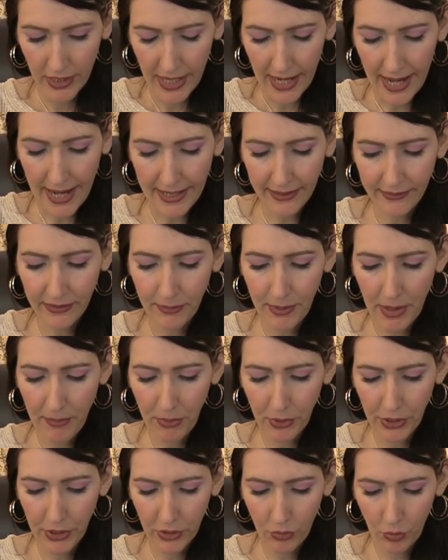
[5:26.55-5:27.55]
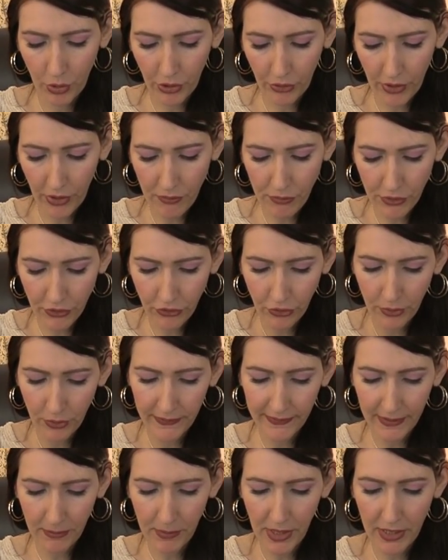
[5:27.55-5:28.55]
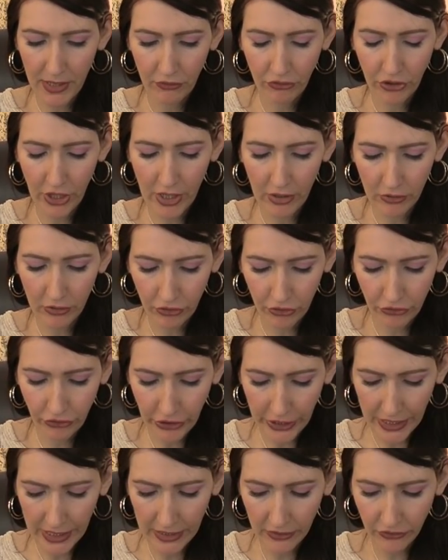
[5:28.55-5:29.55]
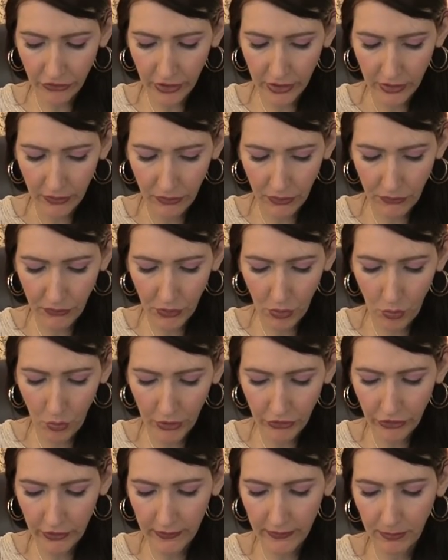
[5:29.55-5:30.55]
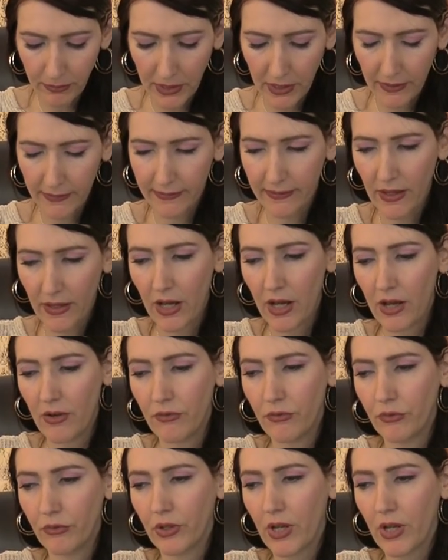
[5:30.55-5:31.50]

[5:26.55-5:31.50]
8 is about putting the work or effort into some kind of challenge or change to fulfill wishes because of